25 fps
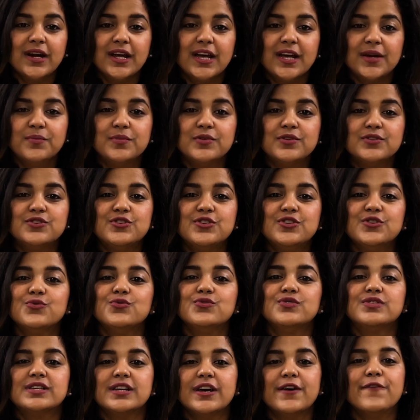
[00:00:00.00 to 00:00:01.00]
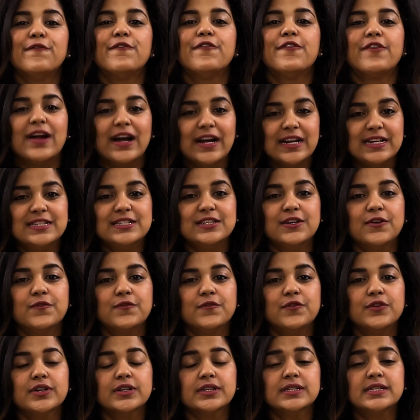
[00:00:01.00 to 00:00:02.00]
able to use a variety of
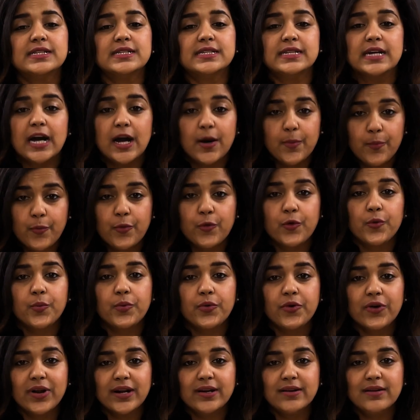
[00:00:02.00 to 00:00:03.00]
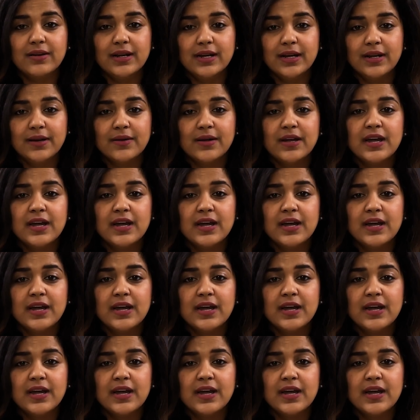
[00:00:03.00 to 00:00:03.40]
words appropriately.